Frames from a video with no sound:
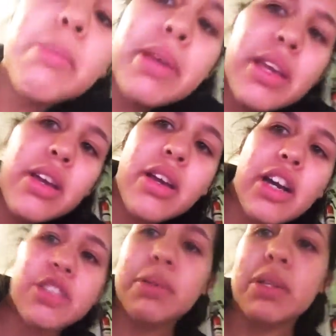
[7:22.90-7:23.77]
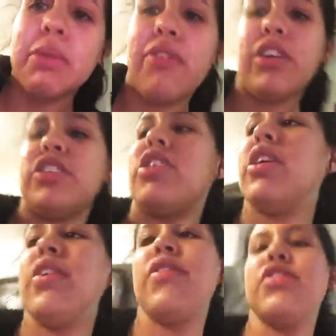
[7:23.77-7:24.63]
be, I just put them in the fridge,
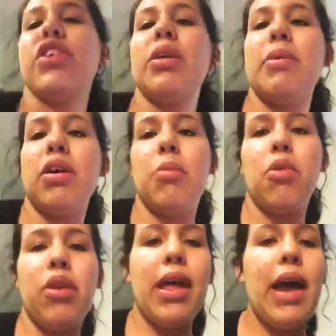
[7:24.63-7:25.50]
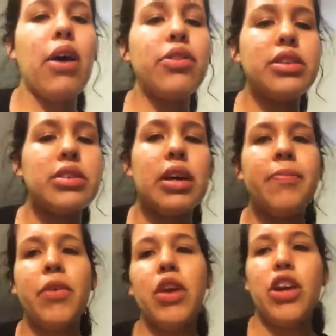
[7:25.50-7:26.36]
if you're trying to be more on the healthy side,
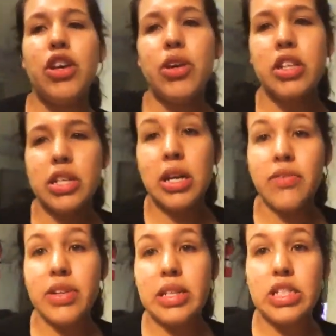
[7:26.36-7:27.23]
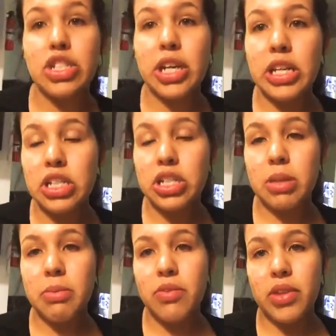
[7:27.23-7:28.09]
you can definitely change
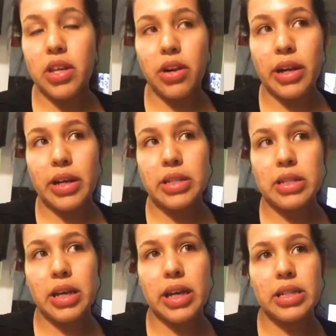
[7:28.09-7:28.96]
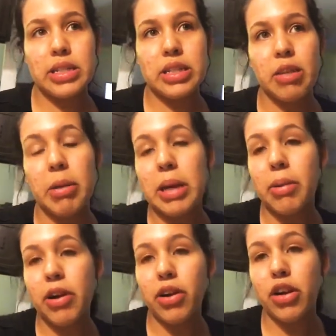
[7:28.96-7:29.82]
some of the ingredients. Like instead of peanut
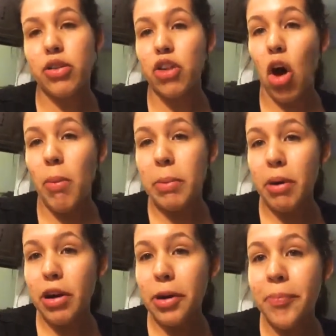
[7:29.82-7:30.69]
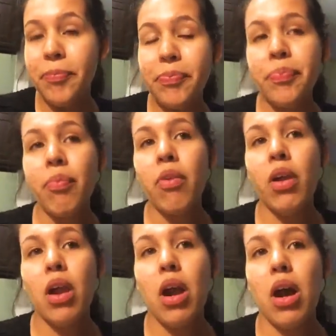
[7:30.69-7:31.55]
butter, you can use almond butter.
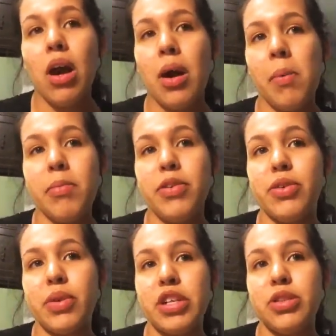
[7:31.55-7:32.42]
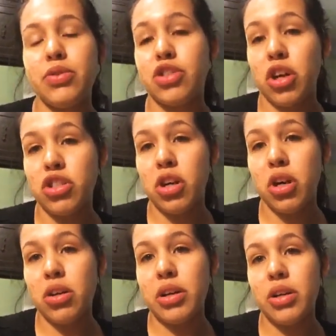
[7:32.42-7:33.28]
You can use dark
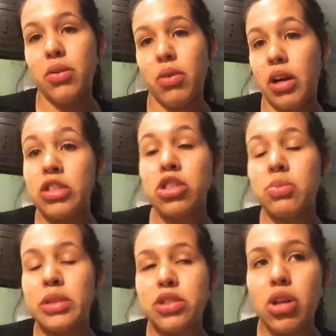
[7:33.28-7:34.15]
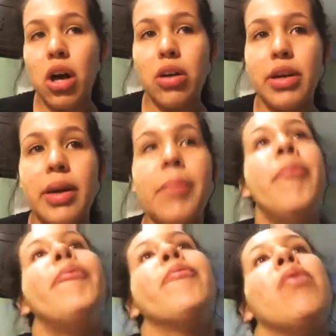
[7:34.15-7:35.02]
chocolate or unsweetened chocolate.
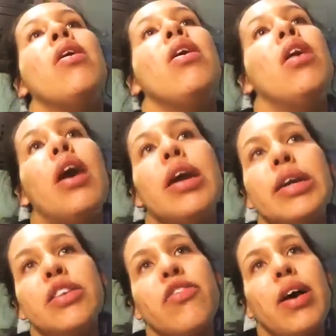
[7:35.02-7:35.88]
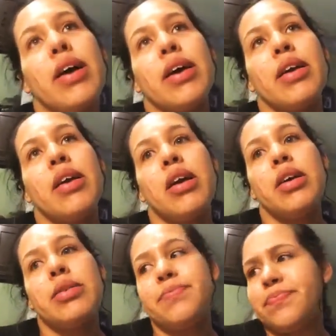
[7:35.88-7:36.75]
Honey is
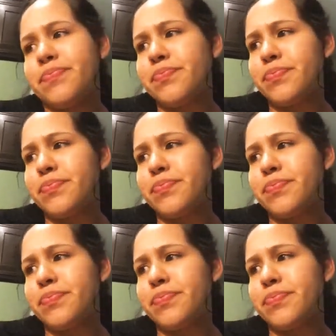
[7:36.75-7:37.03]
fine.